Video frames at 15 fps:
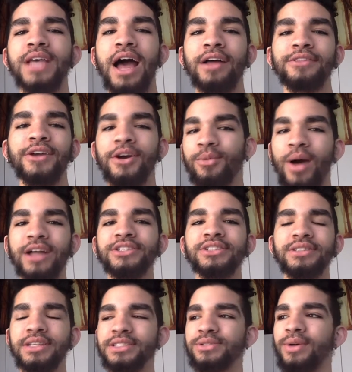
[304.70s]
out there
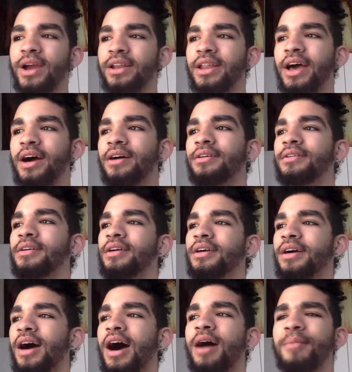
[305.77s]
watching this right now.
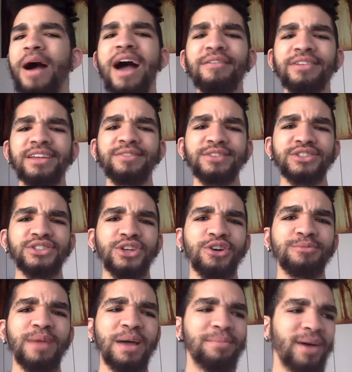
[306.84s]
I haven't even
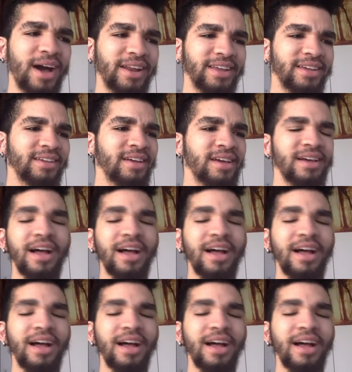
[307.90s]
shown my body.